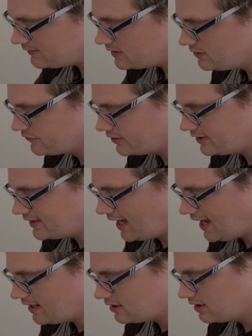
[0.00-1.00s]
So I did
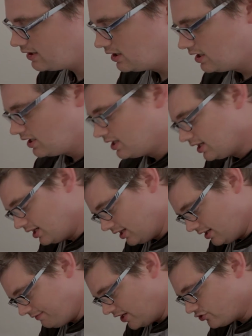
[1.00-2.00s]
that. And
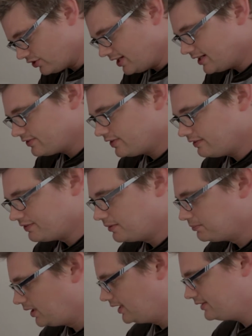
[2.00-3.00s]
then eventually I got to the fun
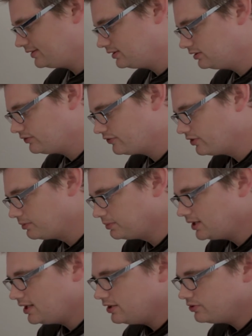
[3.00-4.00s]
blood. So the
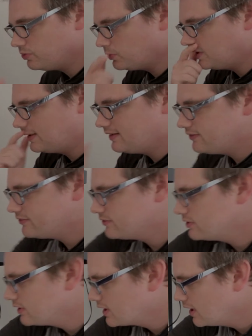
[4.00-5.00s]
blood was,
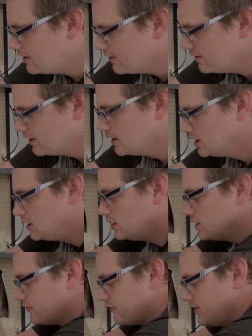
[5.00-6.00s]

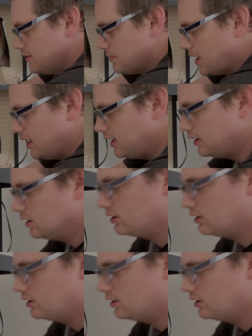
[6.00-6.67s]
you can see my